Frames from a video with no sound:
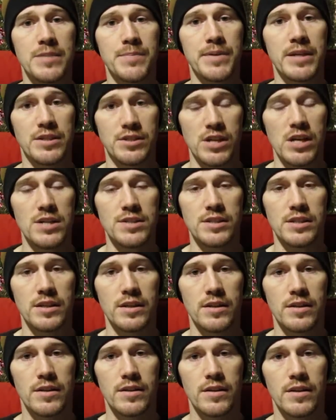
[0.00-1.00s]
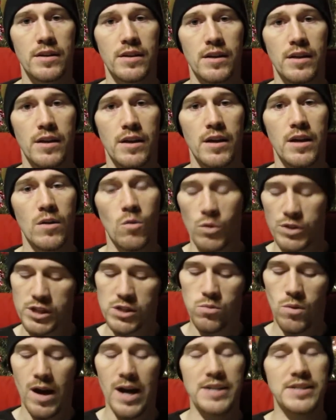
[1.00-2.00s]
to be adjusted, which
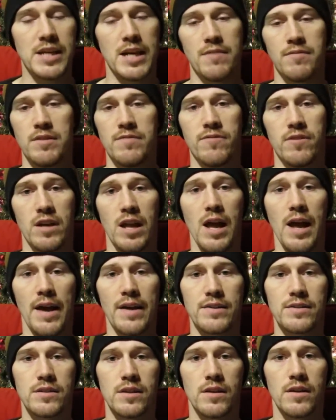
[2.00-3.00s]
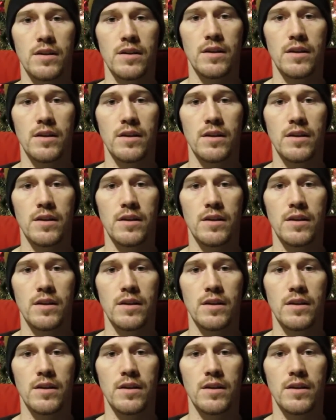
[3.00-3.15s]
is why I saved it for last.